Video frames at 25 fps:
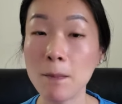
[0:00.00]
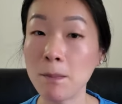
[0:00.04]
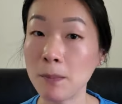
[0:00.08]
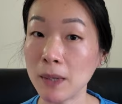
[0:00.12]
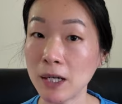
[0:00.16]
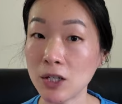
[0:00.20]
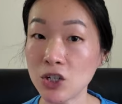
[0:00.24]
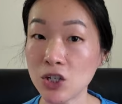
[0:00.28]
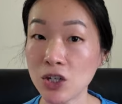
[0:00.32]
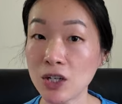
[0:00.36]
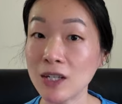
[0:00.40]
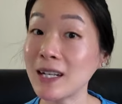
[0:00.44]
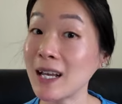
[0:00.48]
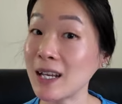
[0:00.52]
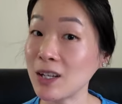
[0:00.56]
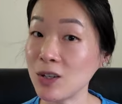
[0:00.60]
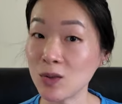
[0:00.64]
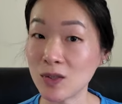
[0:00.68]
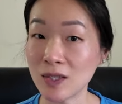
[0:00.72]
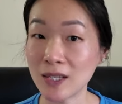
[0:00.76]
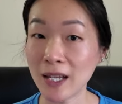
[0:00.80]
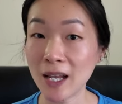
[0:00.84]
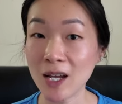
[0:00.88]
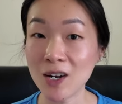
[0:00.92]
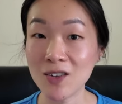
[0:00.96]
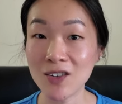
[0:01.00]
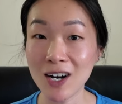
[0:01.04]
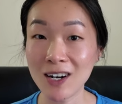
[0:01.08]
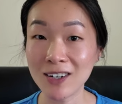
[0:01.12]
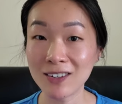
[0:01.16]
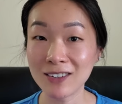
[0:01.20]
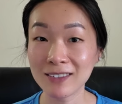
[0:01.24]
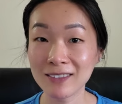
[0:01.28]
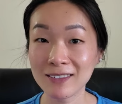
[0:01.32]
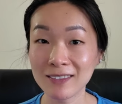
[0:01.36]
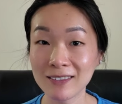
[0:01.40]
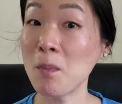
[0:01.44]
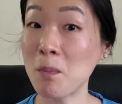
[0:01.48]
Make sure that you stick
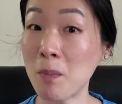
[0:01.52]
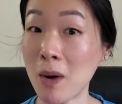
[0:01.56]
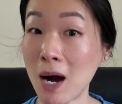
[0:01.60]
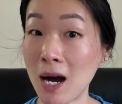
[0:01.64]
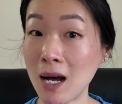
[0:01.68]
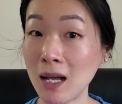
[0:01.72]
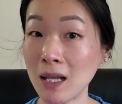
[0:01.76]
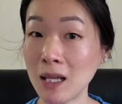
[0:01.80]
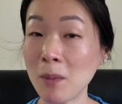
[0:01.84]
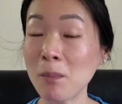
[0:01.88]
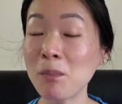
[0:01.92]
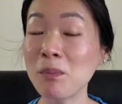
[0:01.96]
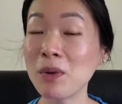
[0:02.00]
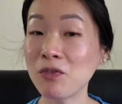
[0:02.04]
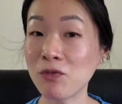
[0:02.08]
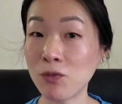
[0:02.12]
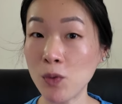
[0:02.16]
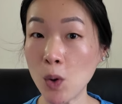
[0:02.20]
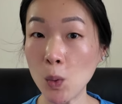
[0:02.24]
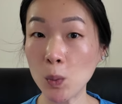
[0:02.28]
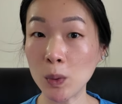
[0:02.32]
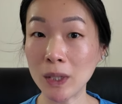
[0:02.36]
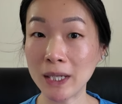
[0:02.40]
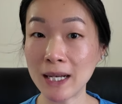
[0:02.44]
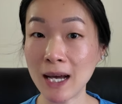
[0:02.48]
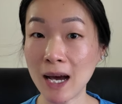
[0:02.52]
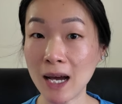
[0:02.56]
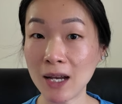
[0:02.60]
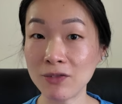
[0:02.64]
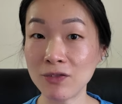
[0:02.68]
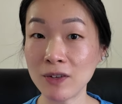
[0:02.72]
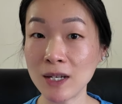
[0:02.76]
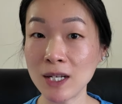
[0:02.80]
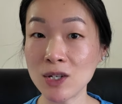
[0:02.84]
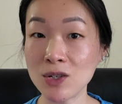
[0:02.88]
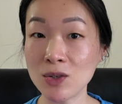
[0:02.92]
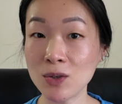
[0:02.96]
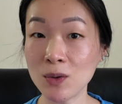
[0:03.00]
around. But before we
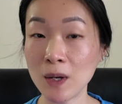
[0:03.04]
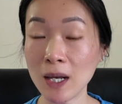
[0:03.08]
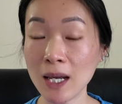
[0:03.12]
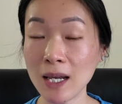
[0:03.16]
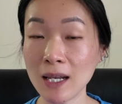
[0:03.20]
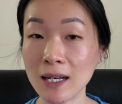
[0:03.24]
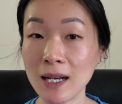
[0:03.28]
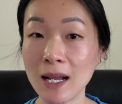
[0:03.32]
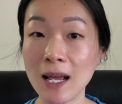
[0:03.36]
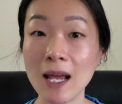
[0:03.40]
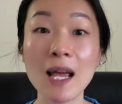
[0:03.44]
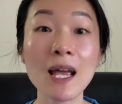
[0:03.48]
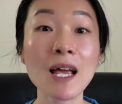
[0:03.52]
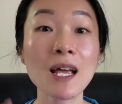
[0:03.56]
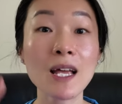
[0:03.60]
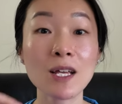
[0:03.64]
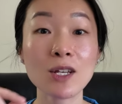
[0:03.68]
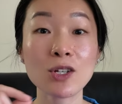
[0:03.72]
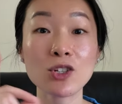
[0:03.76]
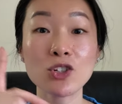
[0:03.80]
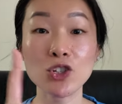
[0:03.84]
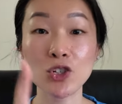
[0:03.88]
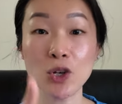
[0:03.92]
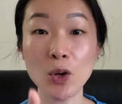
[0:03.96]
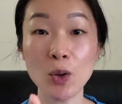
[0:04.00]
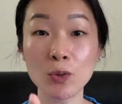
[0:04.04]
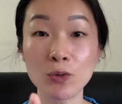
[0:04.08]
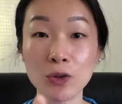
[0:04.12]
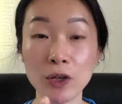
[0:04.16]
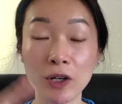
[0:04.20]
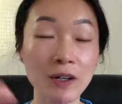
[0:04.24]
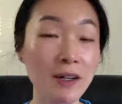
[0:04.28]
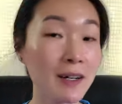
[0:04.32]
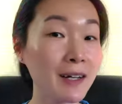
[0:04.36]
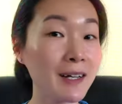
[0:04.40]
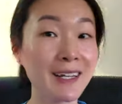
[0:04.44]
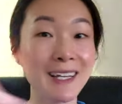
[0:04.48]
dive into it, show reel,